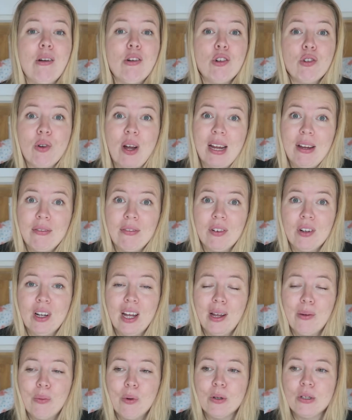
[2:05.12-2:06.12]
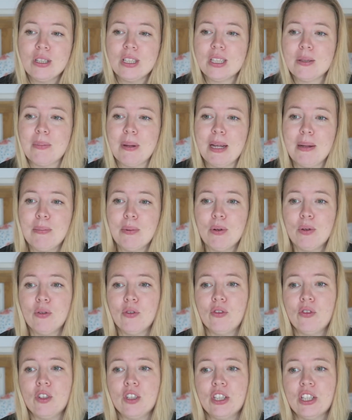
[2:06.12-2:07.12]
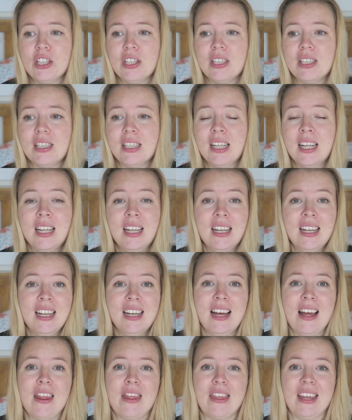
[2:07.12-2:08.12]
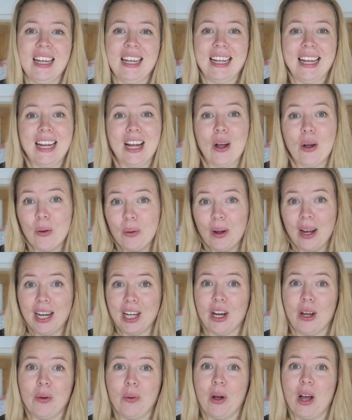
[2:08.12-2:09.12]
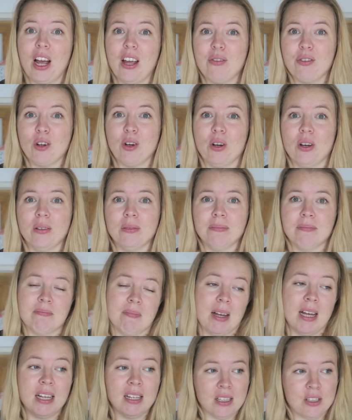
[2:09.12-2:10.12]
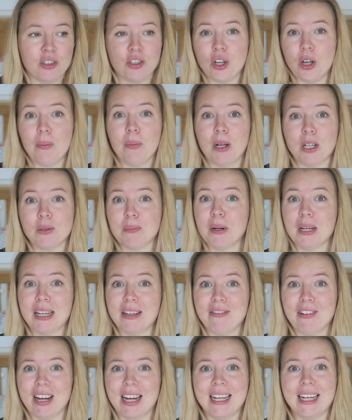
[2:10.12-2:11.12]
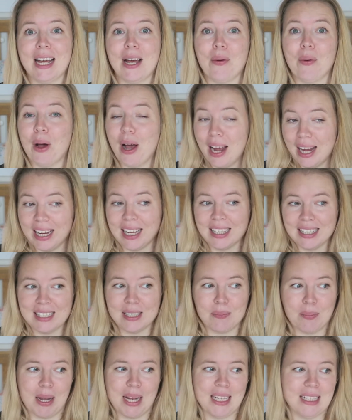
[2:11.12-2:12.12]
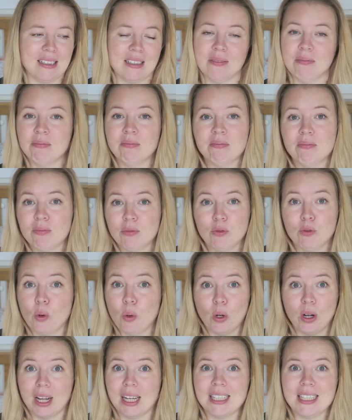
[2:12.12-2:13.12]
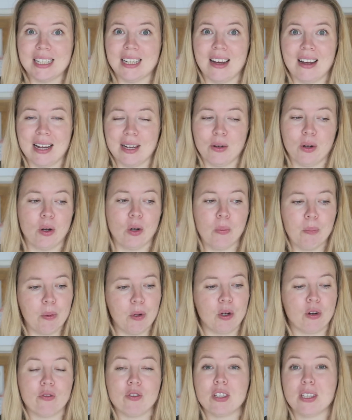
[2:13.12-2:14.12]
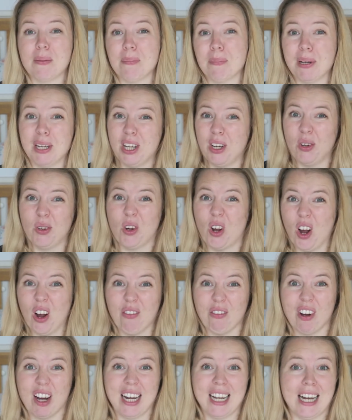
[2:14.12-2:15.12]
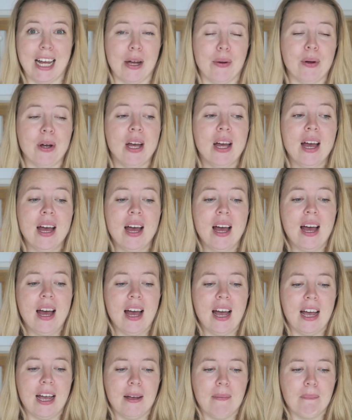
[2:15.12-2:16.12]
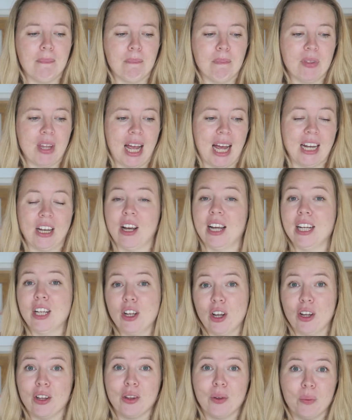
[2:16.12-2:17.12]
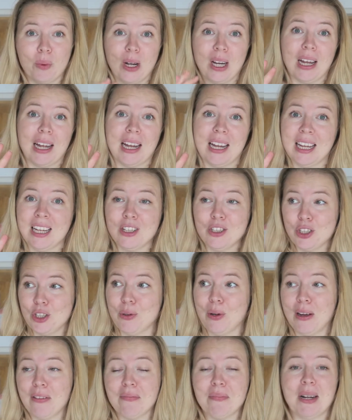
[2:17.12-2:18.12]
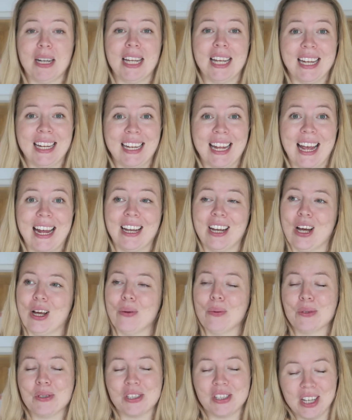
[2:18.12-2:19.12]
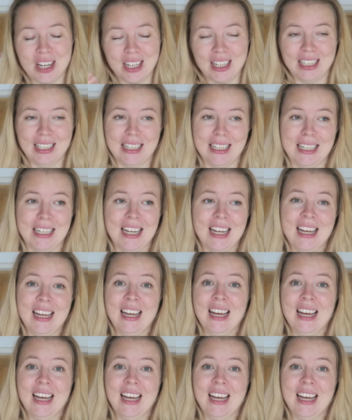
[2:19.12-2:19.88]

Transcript: grateful I was to people for just thinking, oh, I know, I've got so much money right now, I can spend $4.99 on a book for somebody who can't right now. And I know that when I do have money again, I will certainly